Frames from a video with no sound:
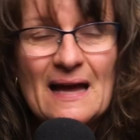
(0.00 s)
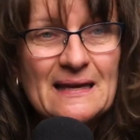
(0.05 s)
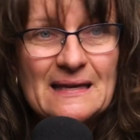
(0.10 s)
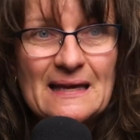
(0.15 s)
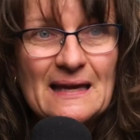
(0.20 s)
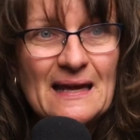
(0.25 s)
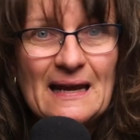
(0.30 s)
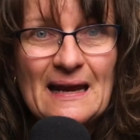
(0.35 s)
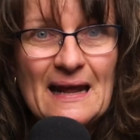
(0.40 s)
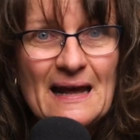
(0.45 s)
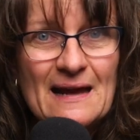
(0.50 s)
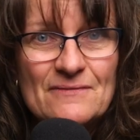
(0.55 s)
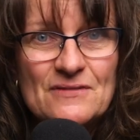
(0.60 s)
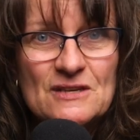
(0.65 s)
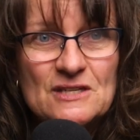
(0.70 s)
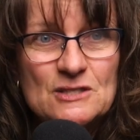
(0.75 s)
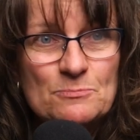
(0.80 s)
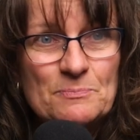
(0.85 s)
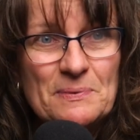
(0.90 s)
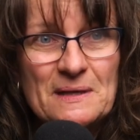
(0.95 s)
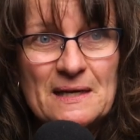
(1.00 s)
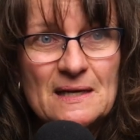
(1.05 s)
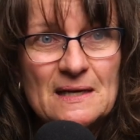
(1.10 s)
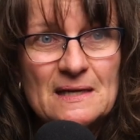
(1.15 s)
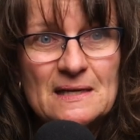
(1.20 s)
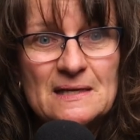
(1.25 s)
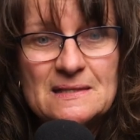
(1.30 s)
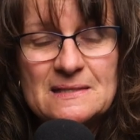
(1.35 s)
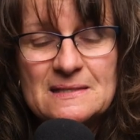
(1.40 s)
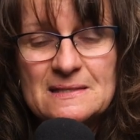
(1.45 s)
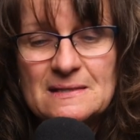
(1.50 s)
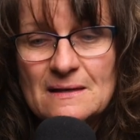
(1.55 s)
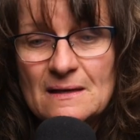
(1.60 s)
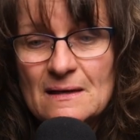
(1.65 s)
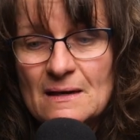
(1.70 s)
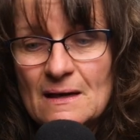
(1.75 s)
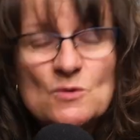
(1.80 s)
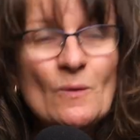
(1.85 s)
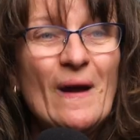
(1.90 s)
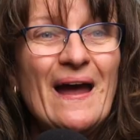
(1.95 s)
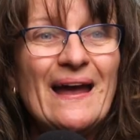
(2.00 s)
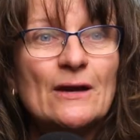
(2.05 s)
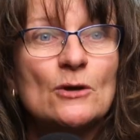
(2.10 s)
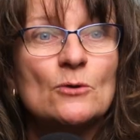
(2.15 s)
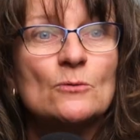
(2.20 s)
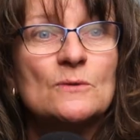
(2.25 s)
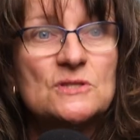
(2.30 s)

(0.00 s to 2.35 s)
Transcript: I can't have this, because Swagger